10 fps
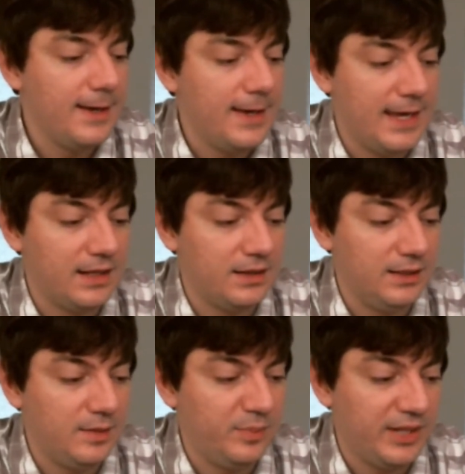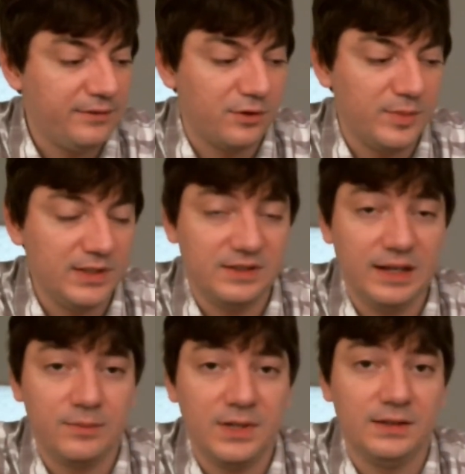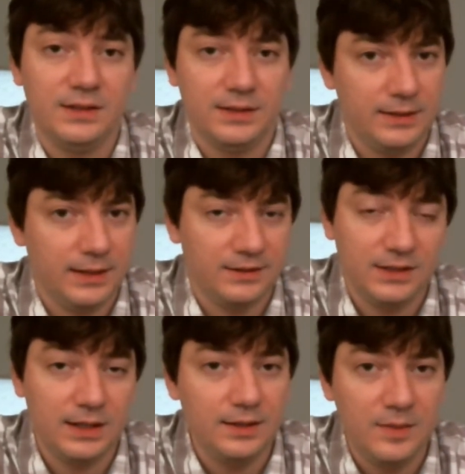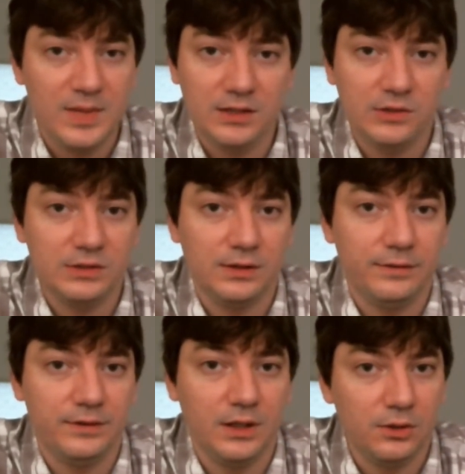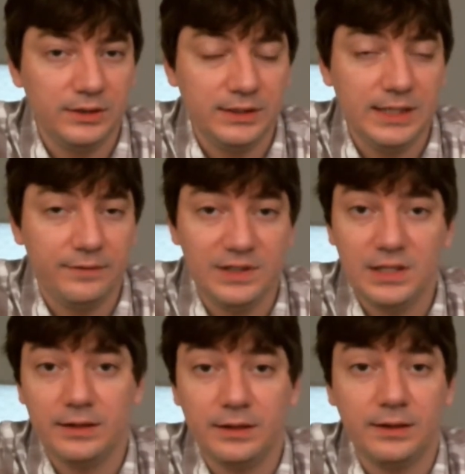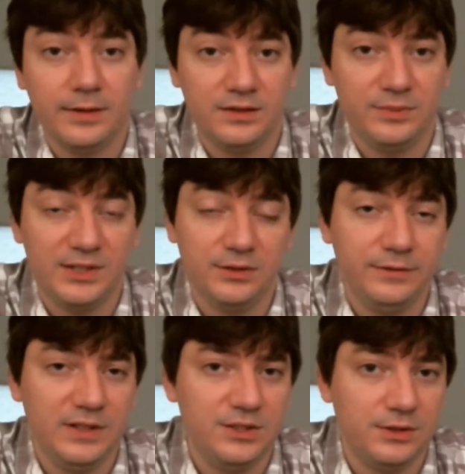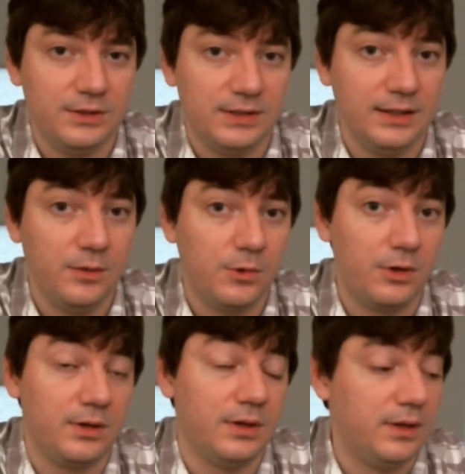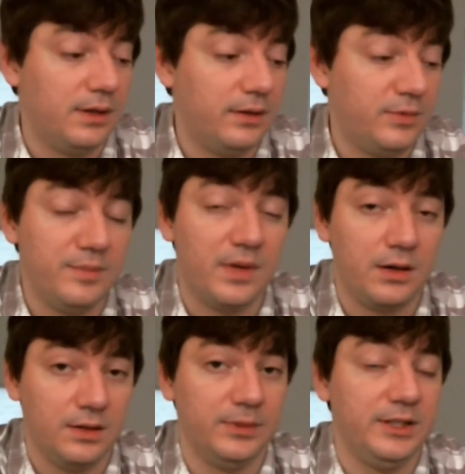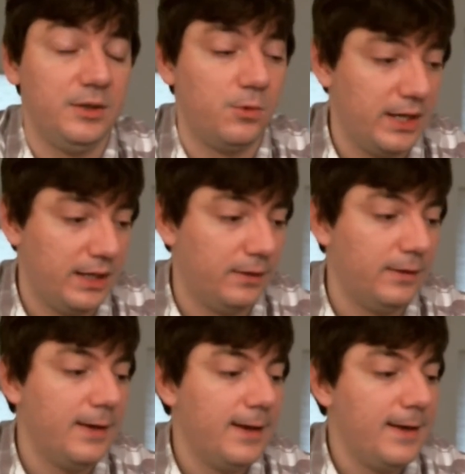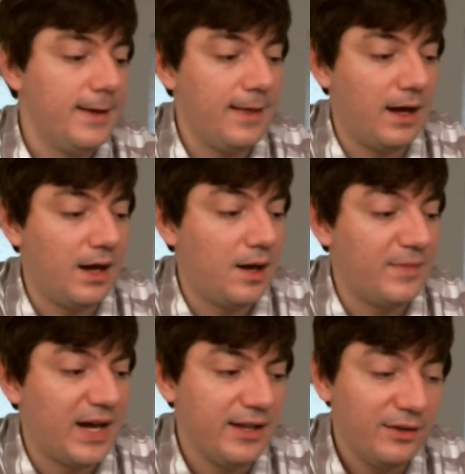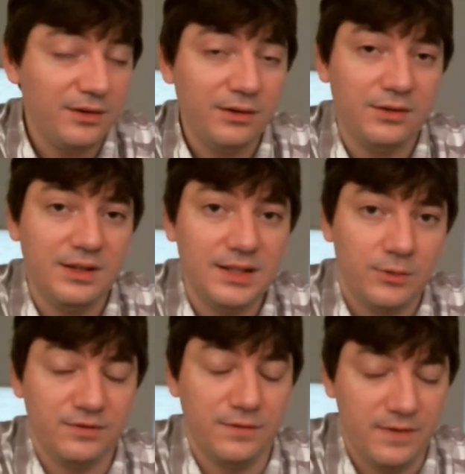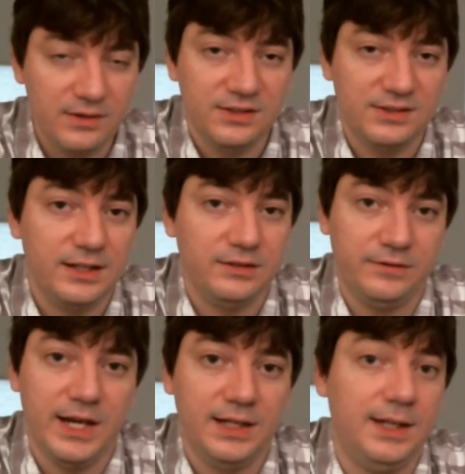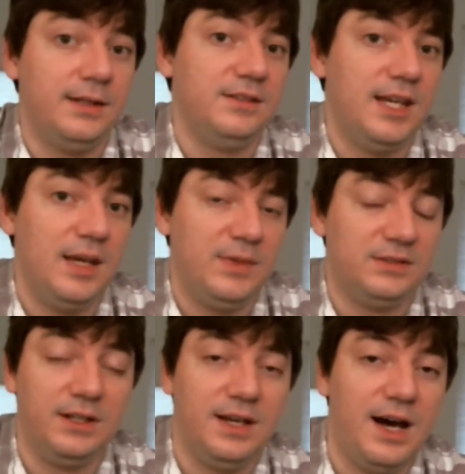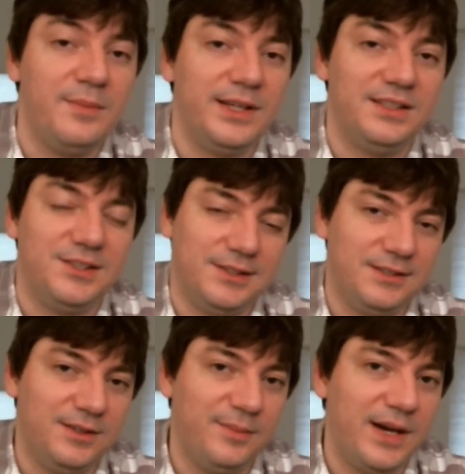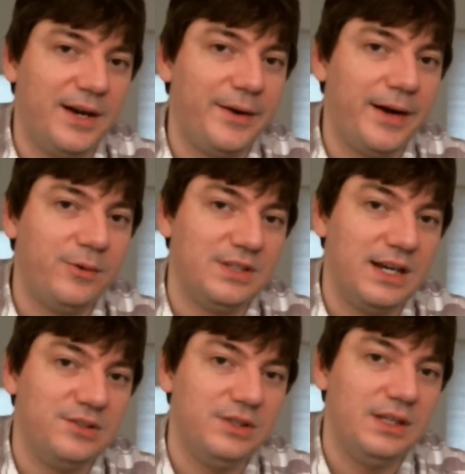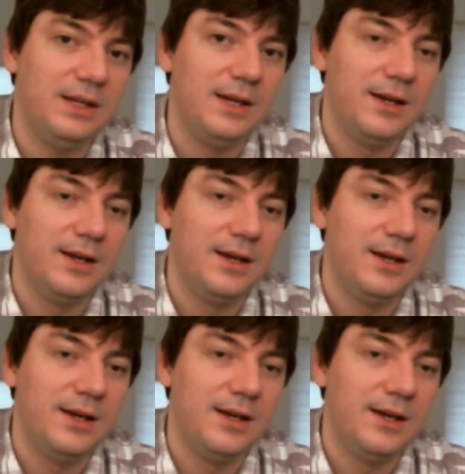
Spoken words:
and the platforming segments, like I said, they make use of all the Vita special features, and they work remarkably well. Another thing that was very satisfying in this game is the combat system. I was actually